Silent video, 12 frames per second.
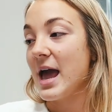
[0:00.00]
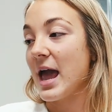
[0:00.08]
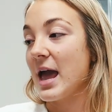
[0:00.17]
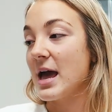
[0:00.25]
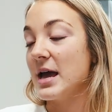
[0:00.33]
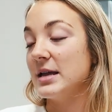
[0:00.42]

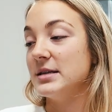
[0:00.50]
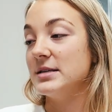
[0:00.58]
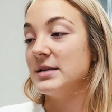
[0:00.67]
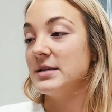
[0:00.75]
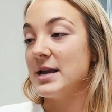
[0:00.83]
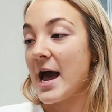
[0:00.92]

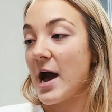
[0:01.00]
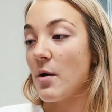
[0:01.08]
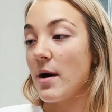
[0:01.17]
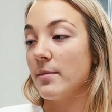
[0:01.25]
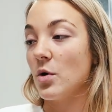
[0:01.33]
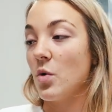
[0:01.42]
And
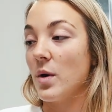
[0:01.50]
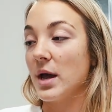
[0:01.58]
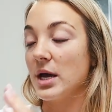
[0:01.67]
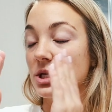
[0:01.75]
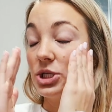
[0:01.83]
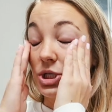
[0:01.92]
now I'm
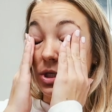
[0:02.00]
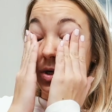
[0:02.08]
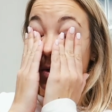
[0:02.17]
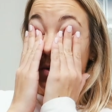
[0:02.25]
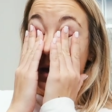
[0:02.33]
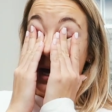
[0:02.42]
going
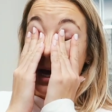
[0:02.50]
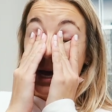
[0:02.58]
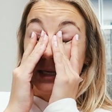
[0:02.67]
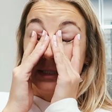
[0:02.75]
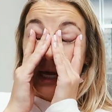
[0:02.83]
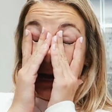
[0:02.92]
to
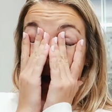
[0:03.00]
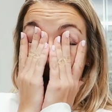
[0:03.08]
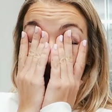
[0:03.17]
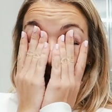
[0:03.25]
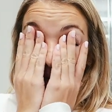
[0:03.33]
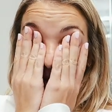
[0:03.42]
take
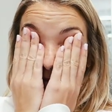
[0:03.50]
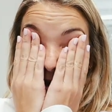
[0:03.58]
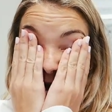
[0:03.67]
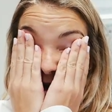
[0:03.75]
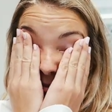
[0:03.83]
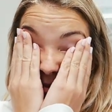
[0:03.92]
off my
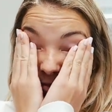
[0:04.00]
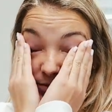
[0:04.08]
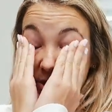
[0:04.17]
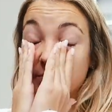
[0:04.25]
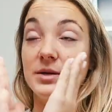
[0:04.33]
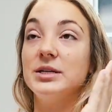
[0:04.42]
makeup,
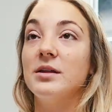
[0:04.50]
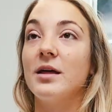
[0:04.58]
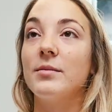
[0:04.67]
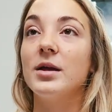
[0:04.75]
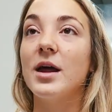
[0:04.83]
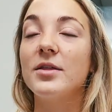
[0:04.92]
brush my teeth.
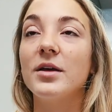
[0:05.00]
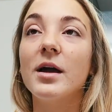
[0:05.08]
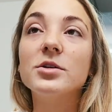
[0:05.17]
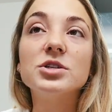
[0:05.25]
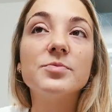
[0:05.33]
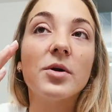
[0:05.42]
I mean, I think
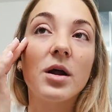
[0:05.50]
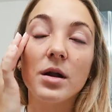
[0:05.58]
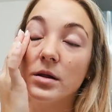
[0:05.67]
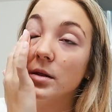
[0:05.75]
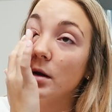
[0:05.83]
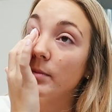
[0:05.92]
I just put on
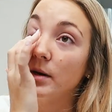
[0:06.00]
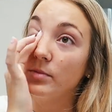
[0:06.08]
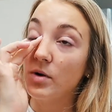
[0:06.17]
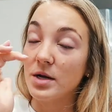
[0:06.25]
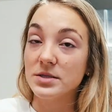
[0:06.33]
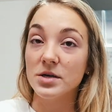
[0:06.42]
a little bit of
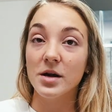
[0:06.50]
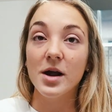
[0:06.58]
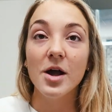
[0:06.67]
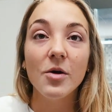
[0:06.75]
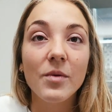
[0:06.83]
bronzer.